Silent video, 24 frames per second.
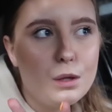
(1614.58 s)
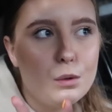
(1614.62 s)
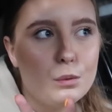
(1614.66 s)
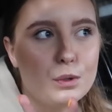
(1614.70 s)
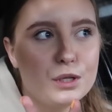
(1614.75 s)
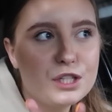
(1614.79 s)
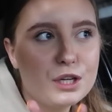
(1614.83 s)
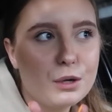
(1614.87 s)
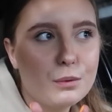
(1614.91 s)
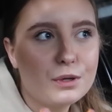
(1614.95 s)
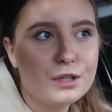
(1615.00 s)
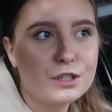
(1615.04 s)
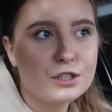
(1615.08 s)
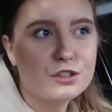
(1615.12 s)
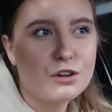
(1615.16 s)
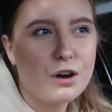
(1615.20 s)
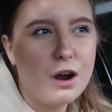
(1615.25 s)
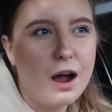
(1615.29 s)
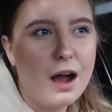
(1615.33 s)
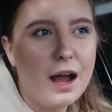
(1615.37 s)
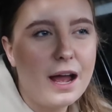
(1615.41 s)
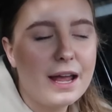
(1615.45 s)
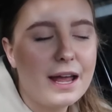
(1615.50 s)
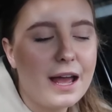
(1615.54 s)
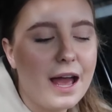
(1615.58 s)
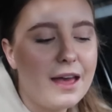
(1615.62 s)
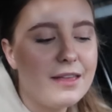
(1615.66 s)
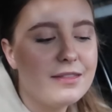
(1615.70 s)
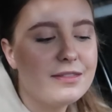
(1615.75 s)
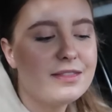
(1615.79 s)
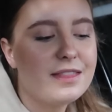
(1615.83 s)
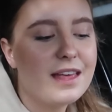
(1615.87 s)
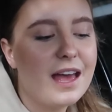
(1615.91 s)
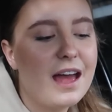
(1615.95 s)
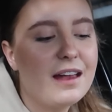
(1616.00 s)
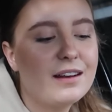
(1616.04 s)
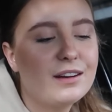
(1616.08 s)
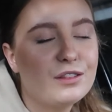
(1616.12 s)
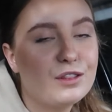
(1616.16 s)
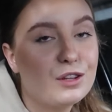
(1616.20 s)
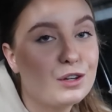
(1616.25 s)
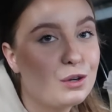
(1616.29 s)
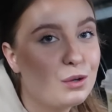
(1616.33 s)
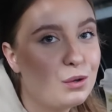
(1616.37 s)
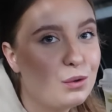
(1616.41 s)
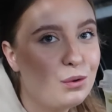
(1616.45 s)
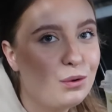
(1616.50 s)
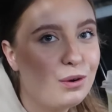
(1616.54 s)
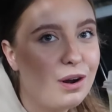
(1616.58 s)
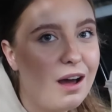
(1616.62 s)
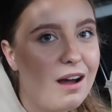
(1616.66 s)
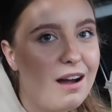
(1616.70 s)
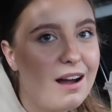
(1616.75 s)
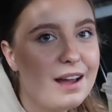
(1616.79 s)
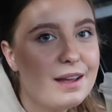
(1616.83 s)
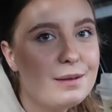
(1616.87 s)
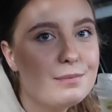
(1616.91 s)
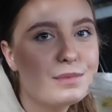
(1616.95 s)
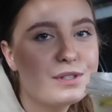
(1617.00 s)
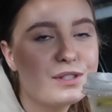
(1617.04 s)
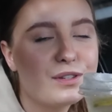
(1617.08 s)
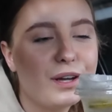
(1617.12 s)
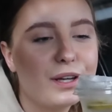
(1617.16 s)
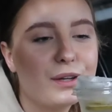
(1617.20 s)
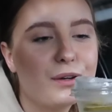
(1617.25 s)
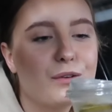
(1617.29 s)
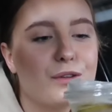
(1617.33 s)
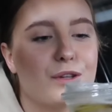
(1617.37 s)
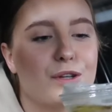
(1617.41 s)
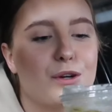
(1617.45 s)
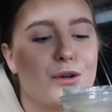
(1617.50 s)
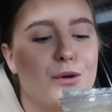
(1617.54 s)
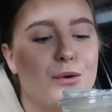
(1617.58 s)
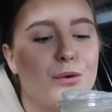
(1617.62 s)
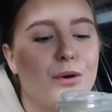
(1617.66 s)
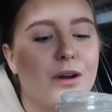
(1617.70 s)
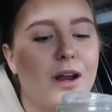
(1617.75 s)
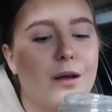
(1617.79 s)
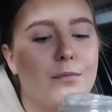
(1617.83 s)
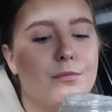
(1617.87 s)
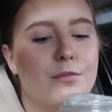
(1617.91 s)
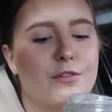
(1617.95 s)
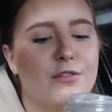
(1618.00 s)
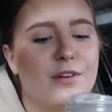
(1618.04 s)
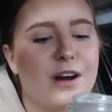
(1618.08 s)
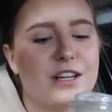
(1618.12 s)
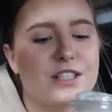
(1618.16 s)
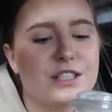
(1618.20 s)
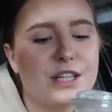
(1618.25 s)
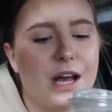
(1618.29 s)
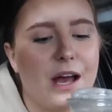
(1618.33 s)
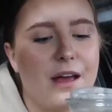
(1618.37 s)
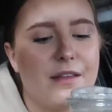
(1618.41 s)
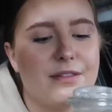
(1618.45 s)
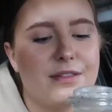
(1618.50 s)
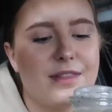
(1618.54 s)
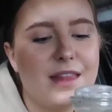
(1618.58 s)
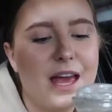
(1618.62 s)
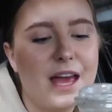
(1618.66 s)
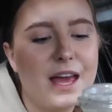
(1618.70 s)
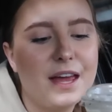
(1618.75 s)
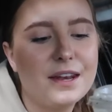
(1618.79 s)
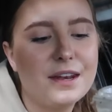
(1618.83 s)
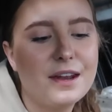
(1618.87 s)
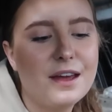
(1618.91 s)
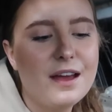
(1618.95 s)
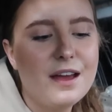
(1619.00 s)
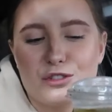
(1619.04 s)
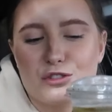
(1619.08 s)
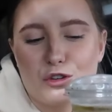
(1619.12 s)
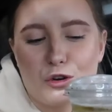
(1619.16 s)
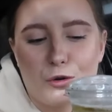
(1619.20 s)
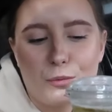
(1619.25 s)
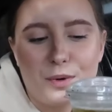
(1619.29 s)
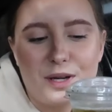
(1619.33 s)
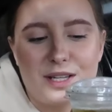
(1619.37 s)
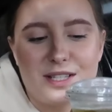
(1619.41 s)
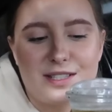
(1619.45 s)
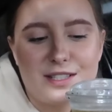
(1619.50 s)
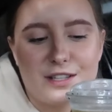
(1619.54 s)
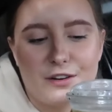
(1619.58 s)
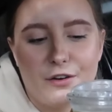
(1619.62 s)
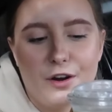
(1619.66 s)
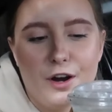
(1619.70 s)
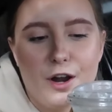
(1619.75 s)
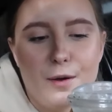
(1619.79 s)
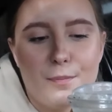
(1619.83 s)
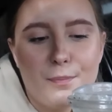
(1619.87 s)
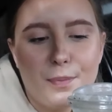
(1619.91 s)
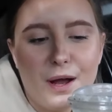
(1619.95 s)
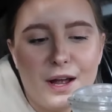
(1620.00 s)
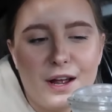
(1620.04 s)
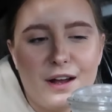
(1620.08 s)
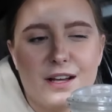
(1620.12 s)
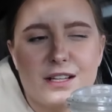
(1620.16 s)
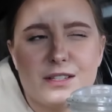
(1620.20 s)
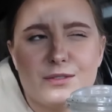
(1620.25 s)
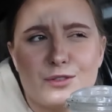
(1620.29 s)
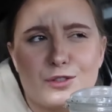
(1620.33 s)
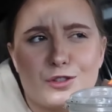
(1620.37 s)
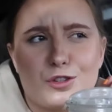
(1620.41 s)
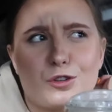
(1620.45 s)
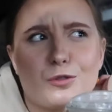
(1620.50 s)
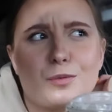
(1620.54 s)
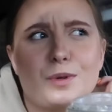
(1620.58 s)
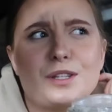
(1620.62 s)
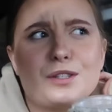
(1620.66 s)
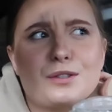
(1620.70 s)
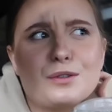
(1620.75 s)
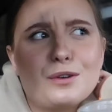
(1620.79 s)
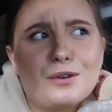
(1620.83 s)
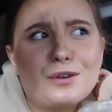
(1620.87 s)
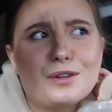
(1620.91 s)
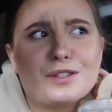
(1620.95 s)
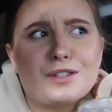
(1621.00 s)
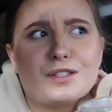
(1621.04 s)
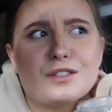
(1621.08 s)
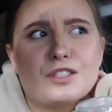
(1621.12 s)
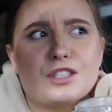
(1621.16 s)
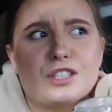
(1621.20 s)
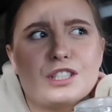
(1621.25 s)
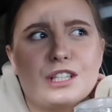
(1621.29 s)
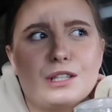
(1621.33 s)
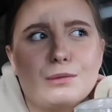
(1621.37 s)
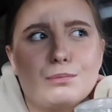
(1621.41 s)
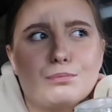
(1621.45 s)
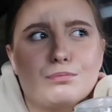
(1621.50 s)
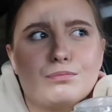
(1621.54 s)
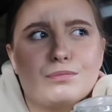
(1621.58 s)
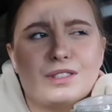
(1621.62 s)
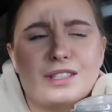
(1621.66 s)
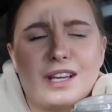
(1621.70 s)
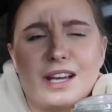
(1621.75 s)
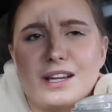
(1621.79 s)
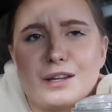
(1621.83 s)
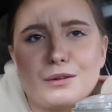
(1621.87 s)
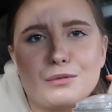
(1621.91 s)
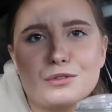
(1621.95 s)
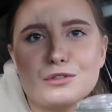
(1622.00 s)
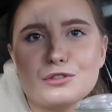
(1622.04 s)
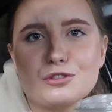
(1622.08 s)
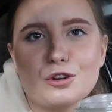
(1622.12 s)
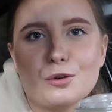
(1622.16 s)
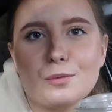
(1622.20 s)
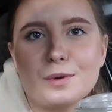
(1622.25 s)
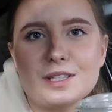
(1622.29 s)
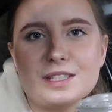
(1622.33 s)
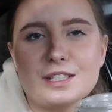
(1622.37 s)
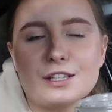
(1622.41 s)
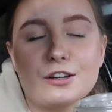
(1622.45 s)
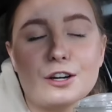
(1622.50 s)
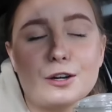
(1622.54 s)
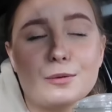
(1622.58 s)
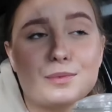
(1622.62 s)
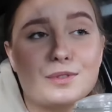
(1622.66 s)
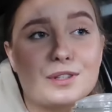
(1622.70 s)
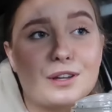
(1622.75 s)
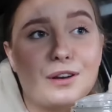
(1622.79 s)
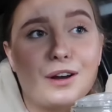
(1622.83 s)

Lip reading: which I want to try, and then the cool lime. So I got the cool lime refresher and then strawberry syrup. I asked for strawberry sauce and she said it was strawberry syrup,